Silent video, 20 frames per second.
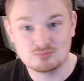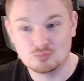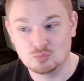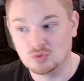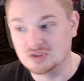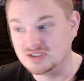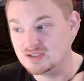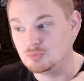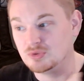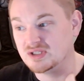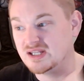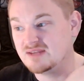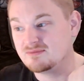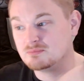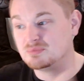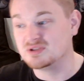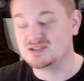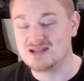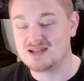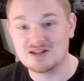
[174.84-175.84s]
would
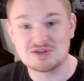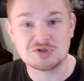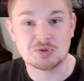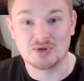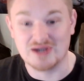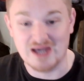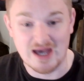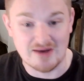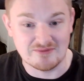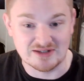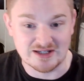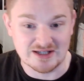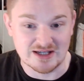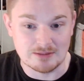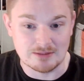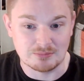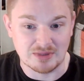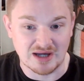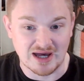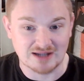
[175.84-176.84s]
even potentially have any
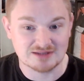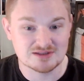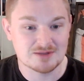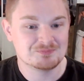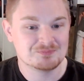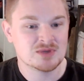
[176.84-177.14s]
impact.